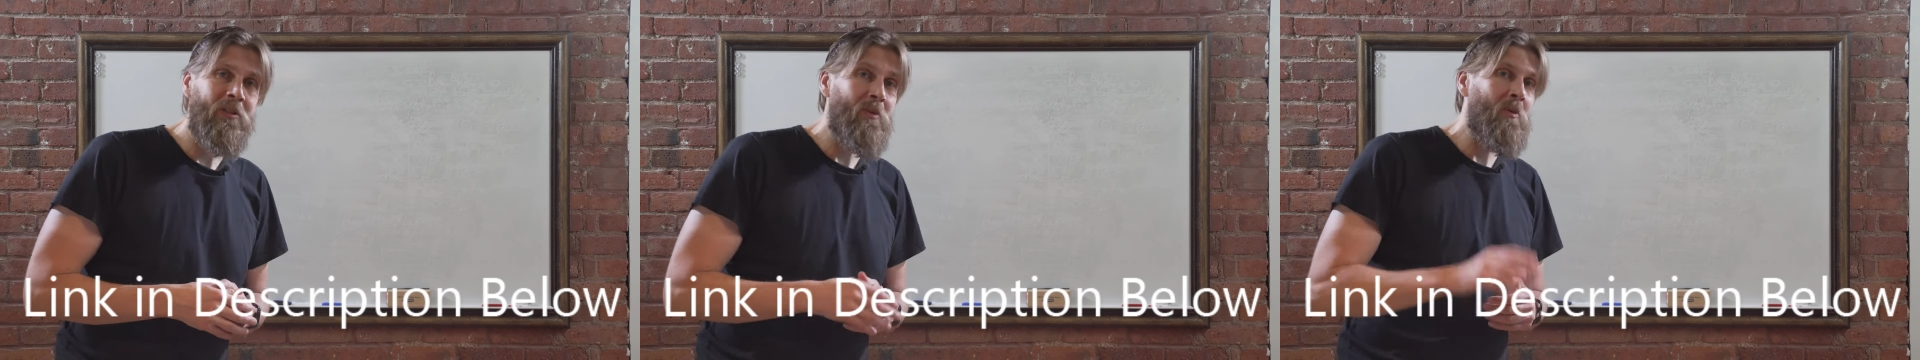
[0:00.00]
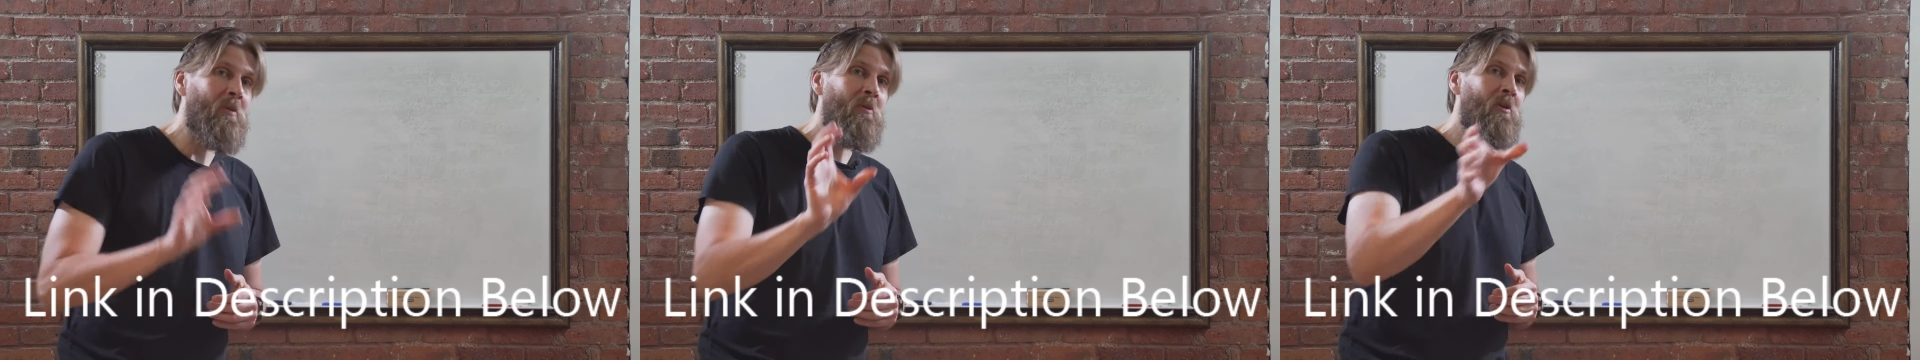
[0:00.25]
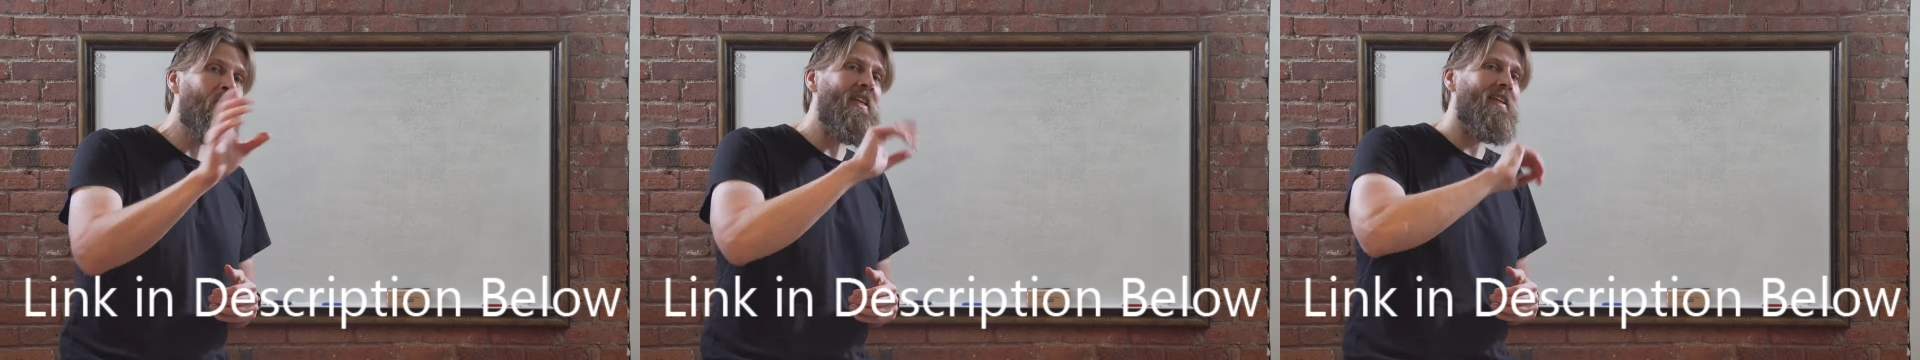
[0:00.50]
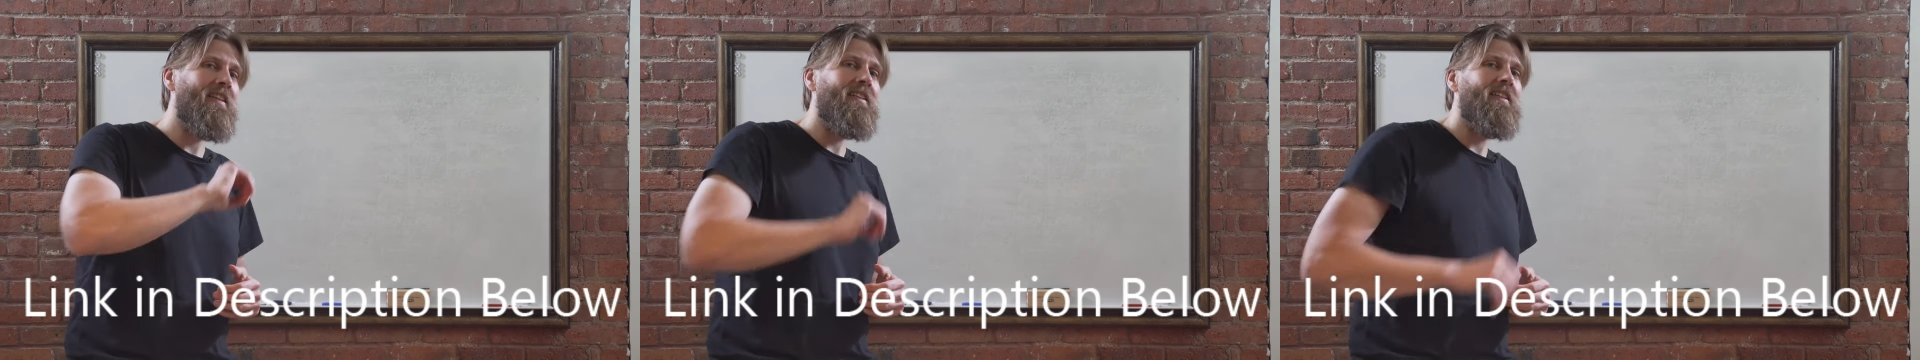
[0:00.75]
So one more
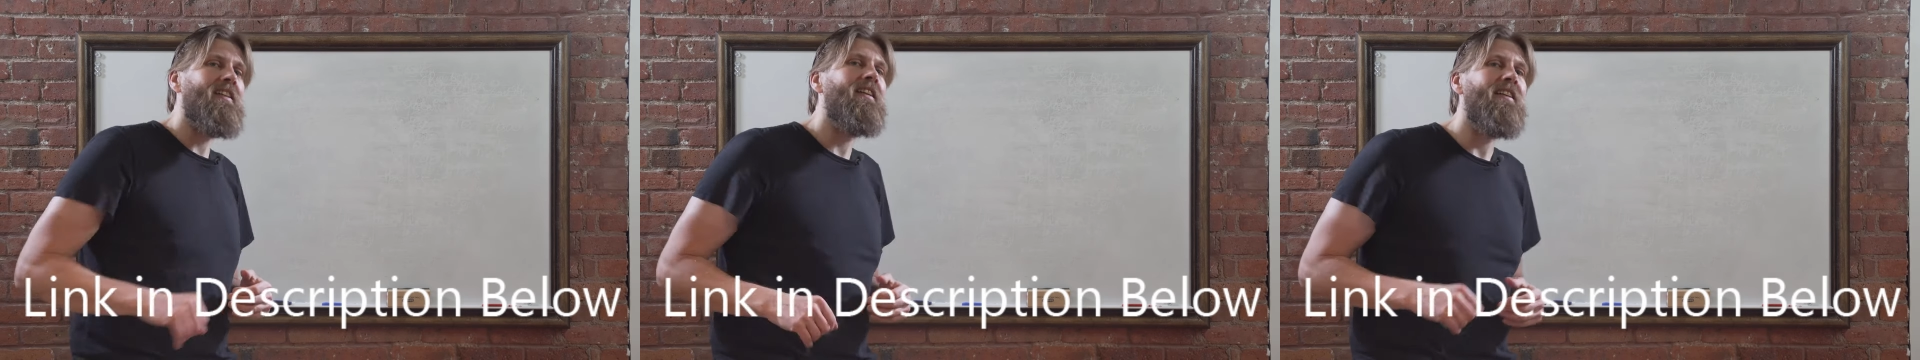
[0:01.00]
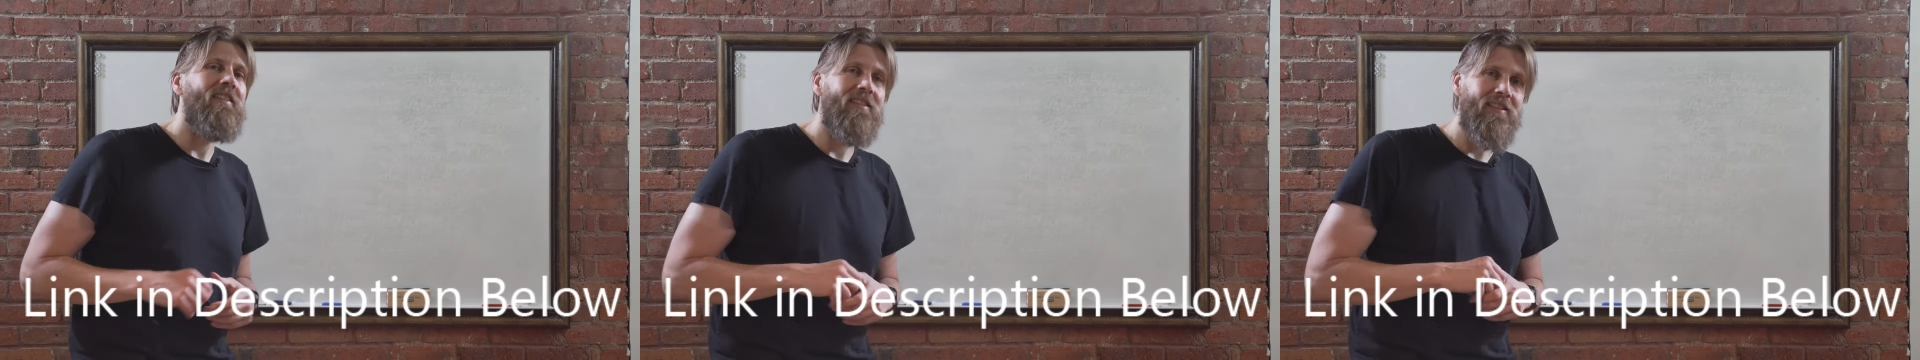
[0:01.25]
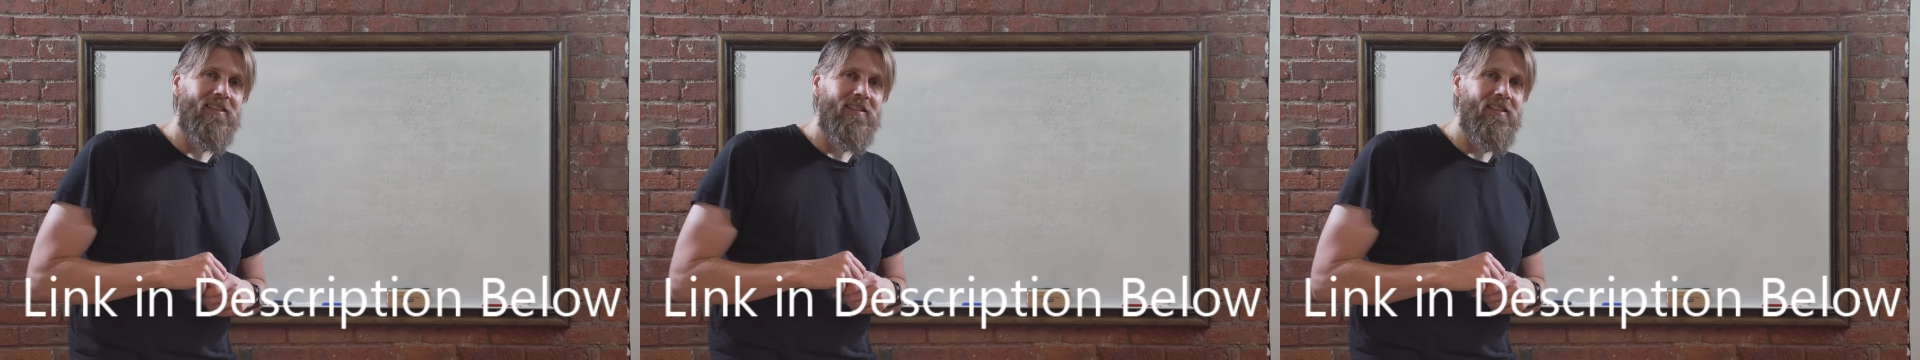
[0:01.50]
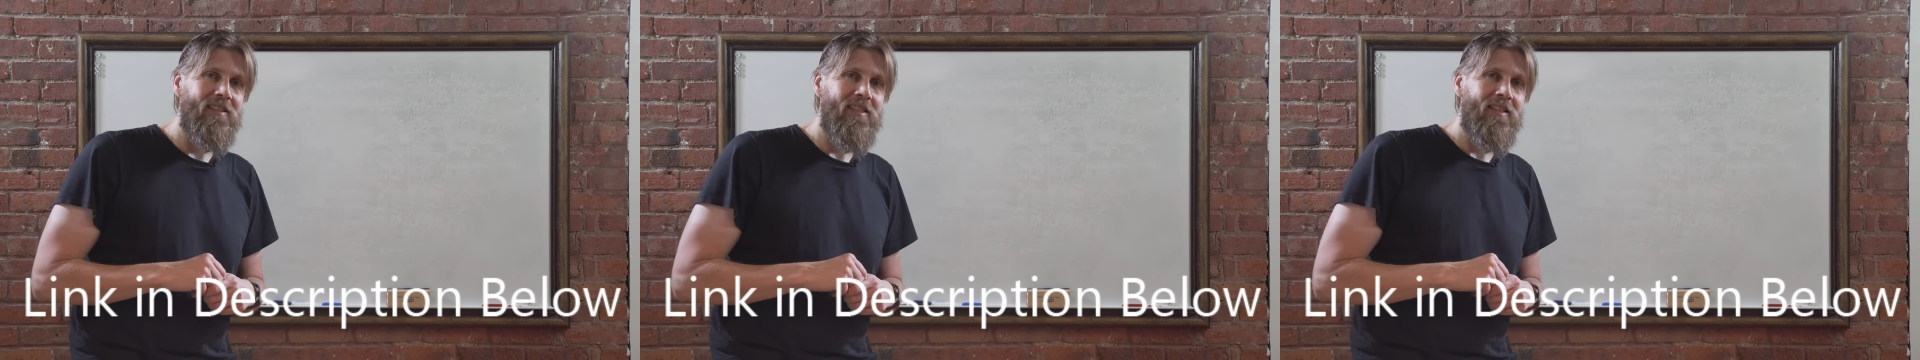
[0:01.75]
week, uh, it's
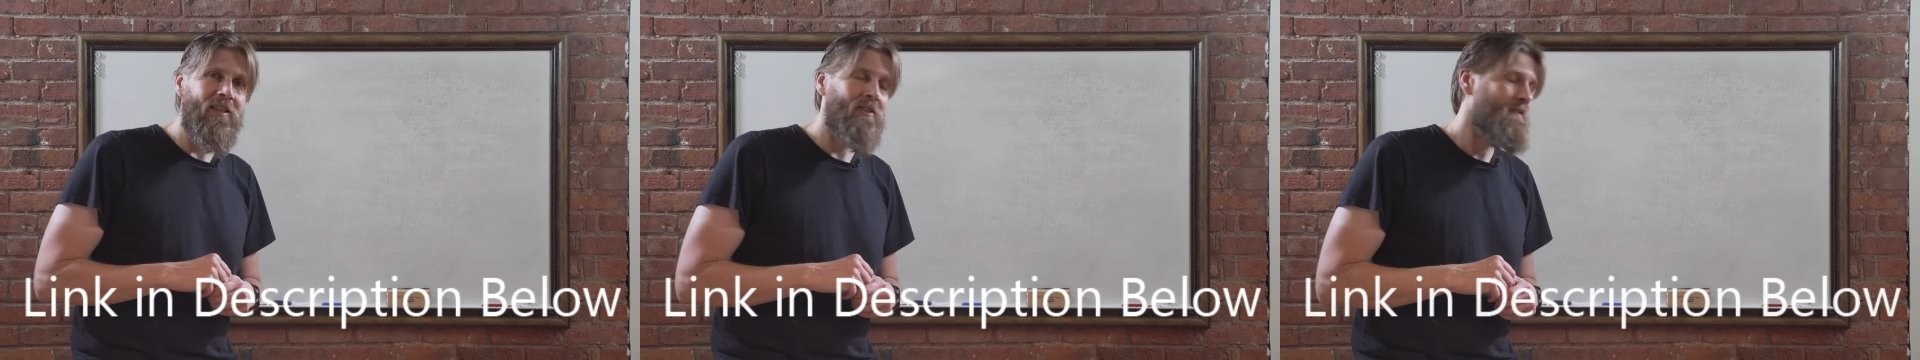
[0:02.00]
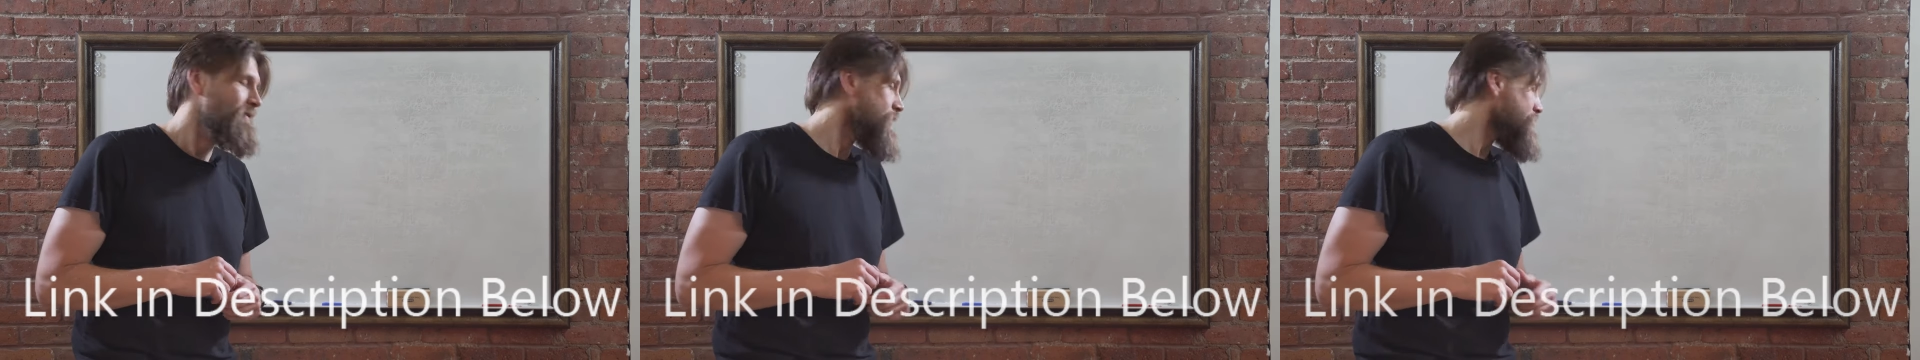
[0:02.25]
the discount of